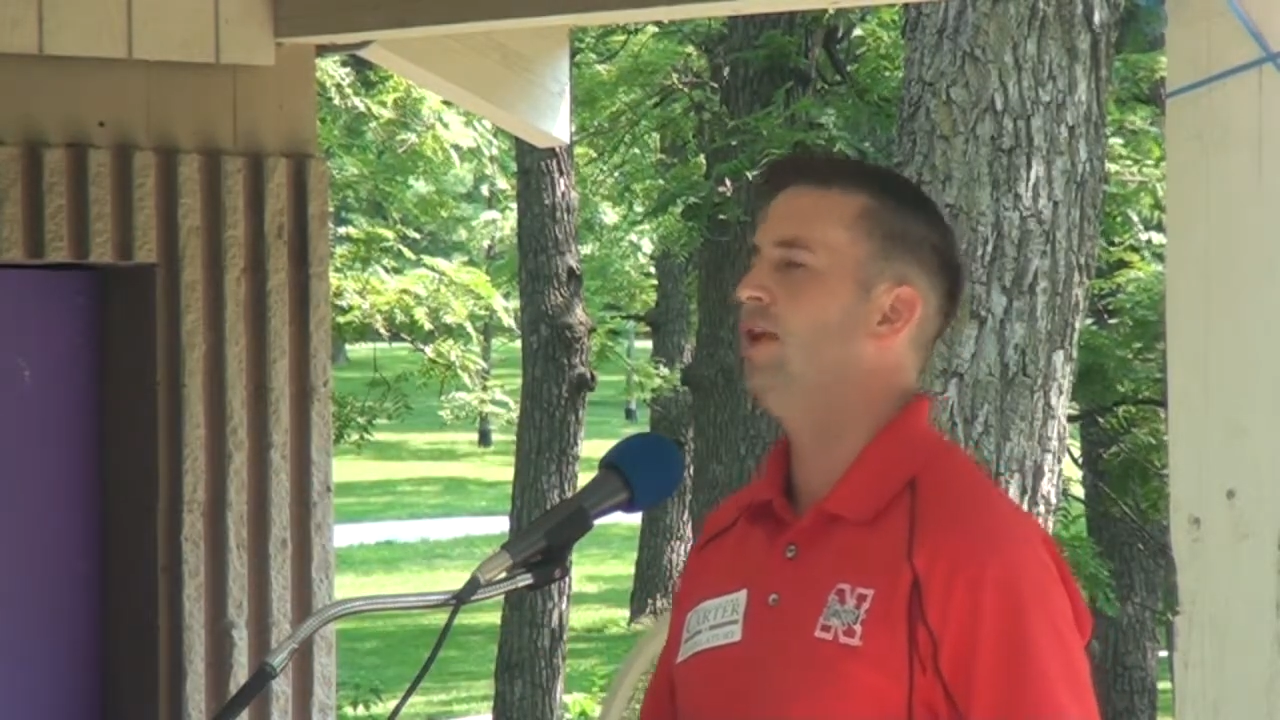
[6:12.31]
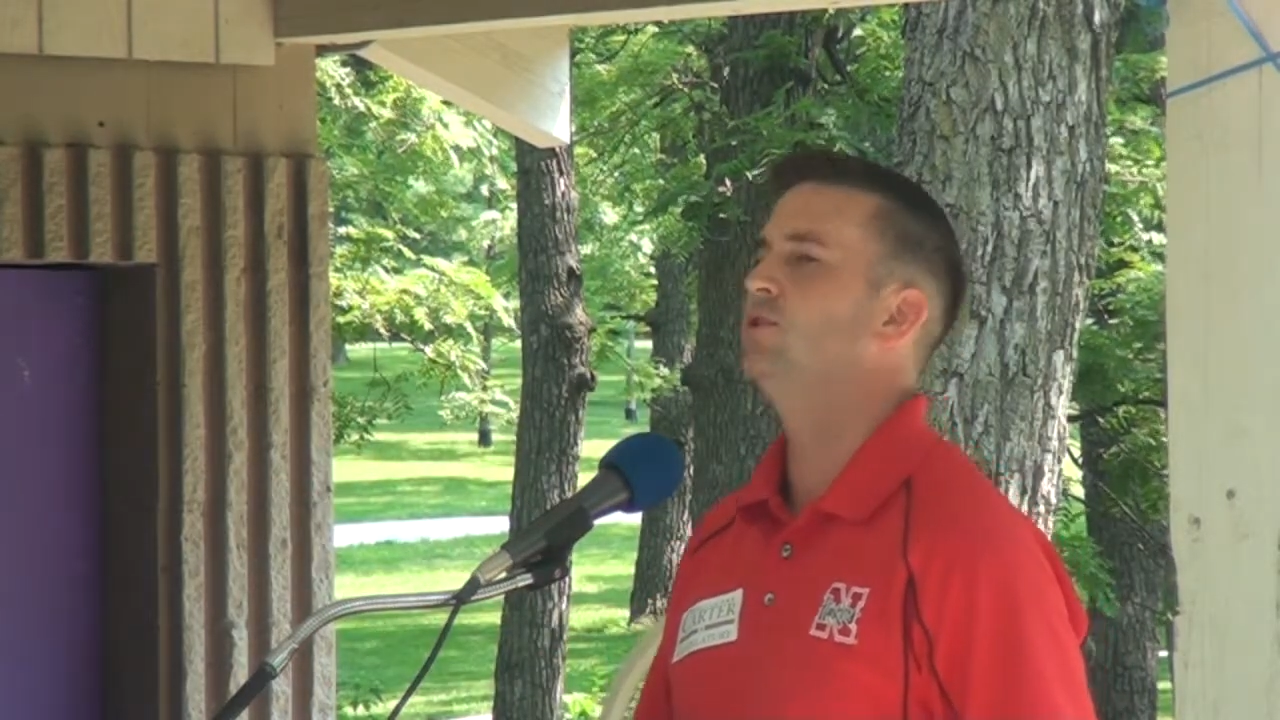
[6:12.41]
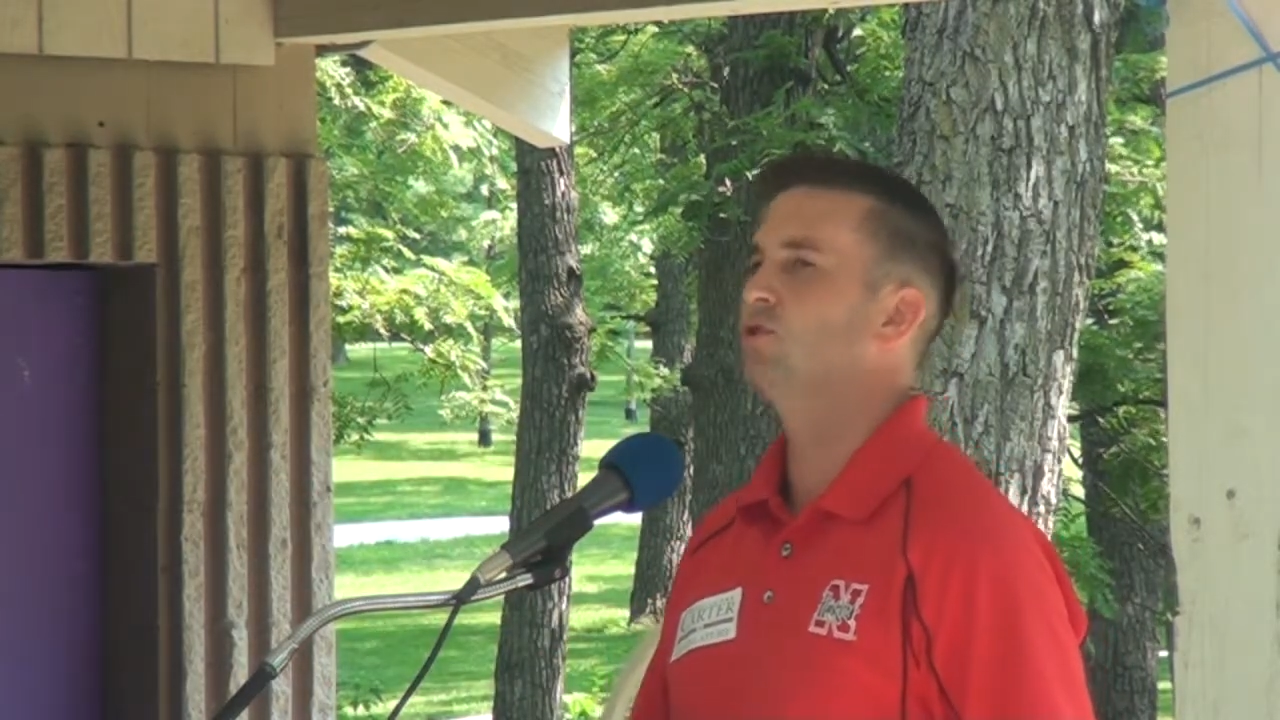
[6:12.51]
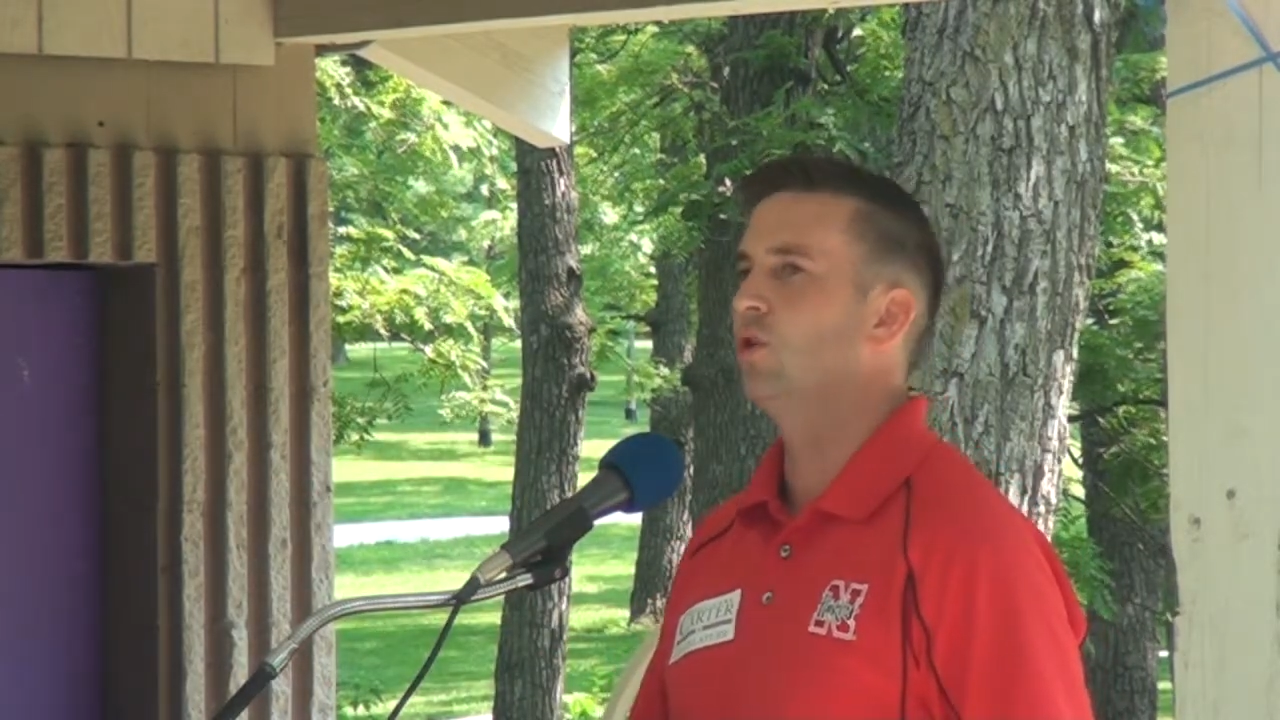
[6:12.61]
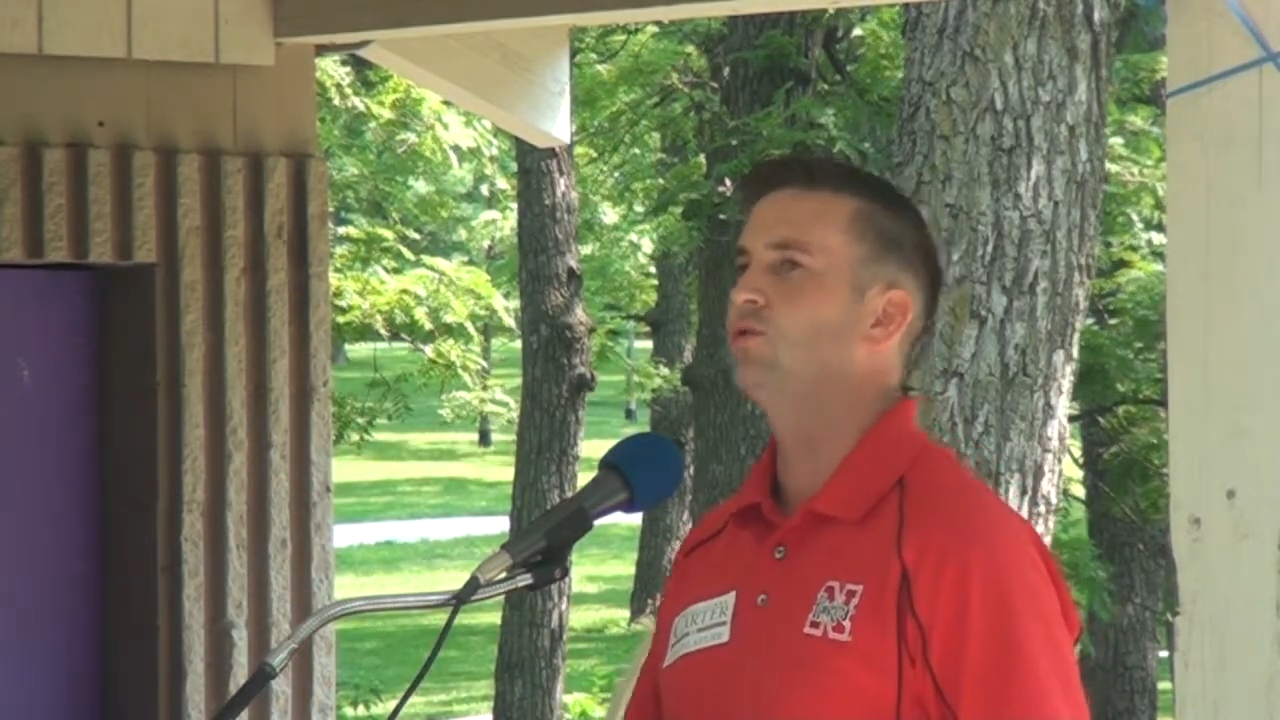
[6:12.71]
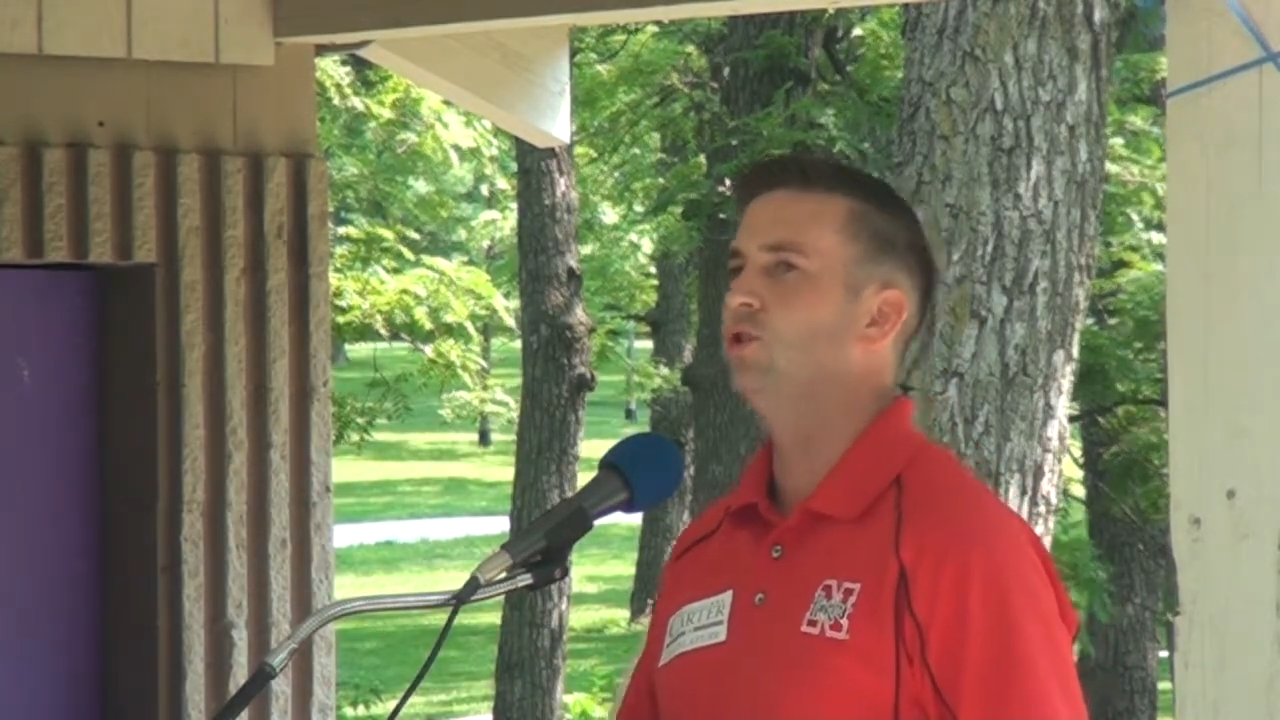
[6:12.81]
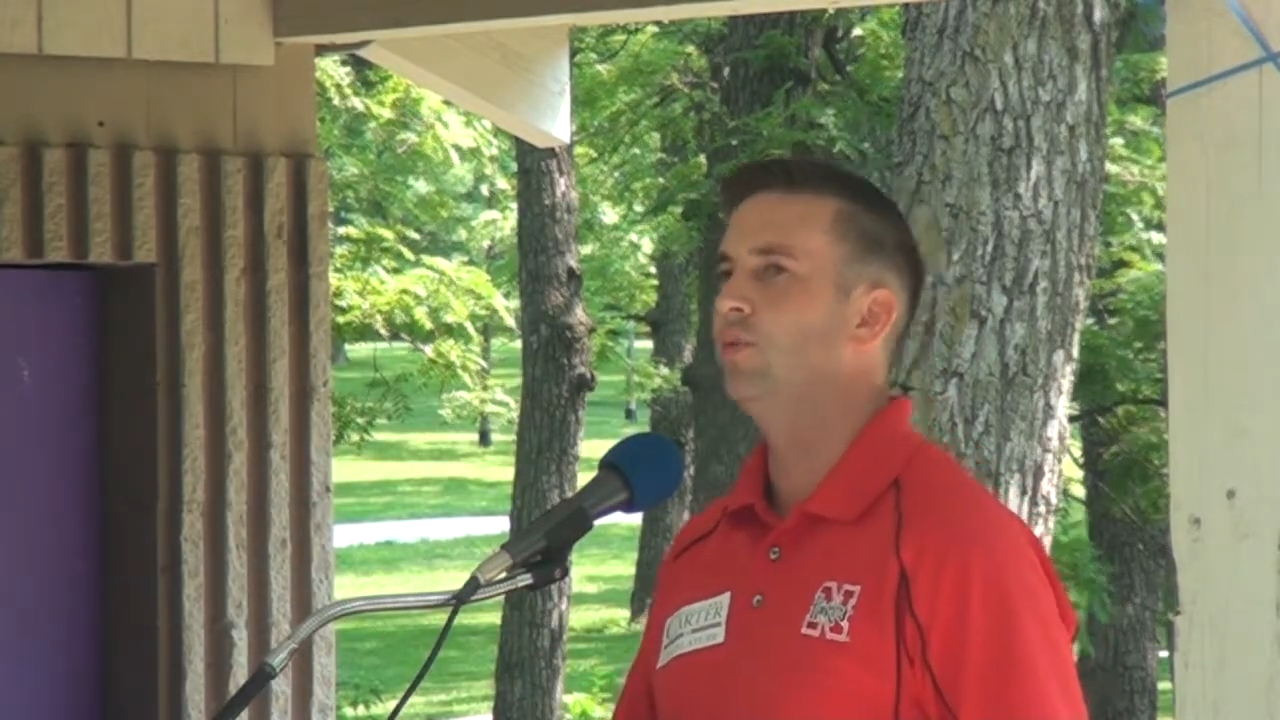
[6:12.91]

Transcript: these truths